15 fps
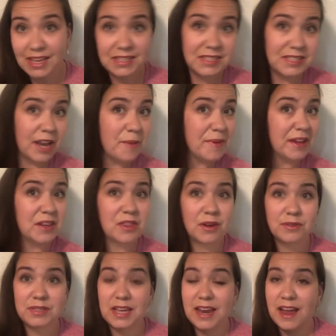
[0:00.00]
stomach.
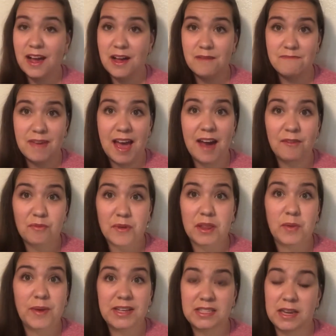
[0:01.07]
Those that have really
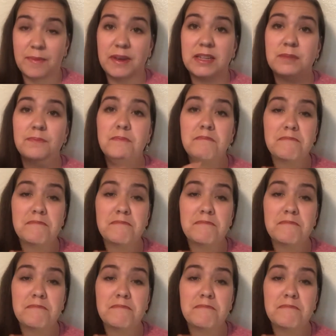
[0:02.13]
weak stomachs